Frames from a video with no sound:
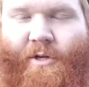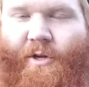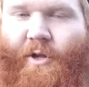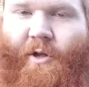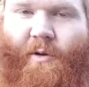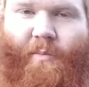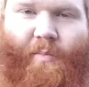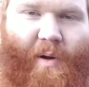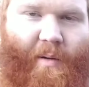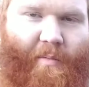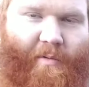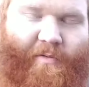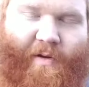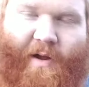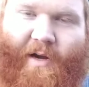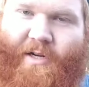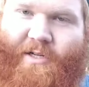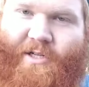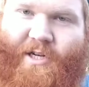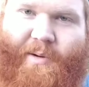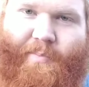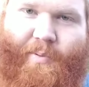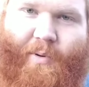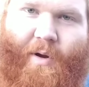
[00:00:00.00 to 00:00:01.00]
You can probably find it
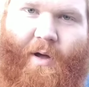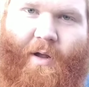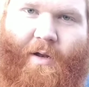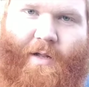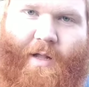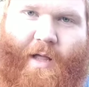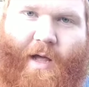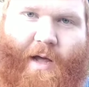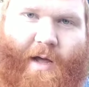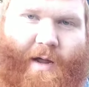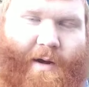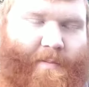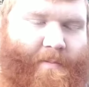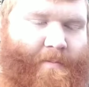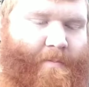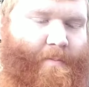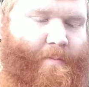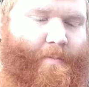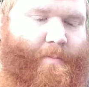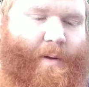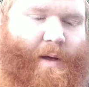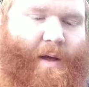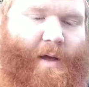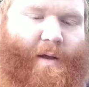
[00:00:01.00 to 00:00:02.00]
cheaper online,
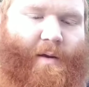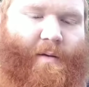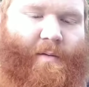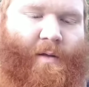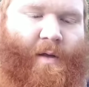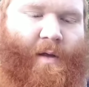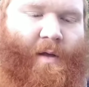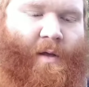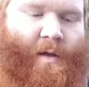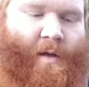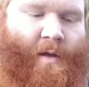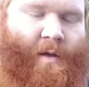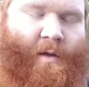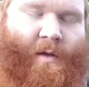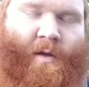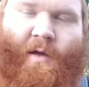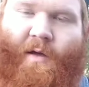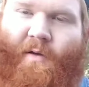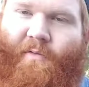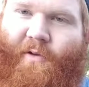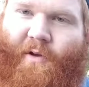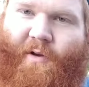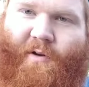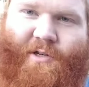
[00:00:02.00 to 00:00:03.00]
but
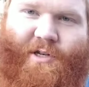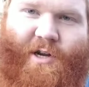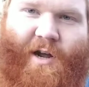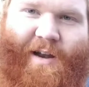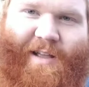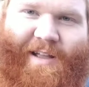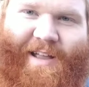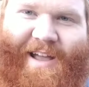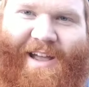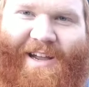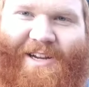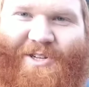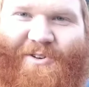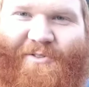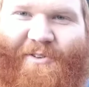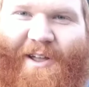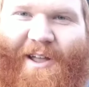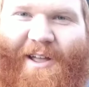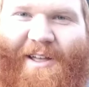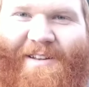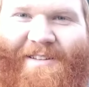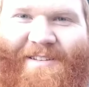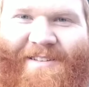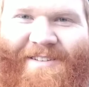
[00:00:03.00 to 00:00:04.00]
if you're a Johnny Cash
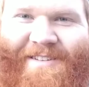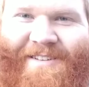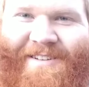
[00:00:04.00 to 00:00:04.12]
fan,